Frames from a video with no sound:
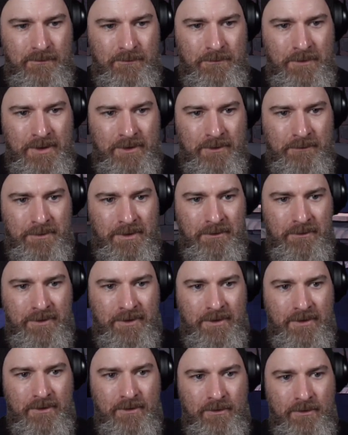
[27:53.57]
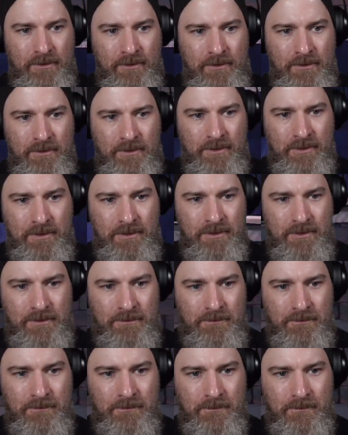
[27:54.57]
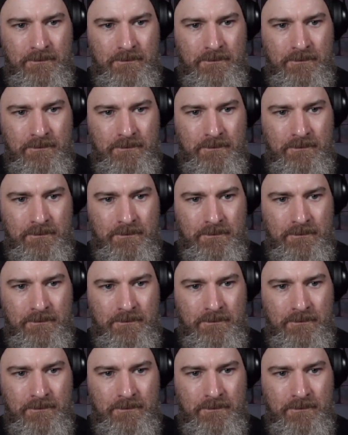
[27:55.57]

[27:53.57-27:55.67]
Might not be able to get all of them.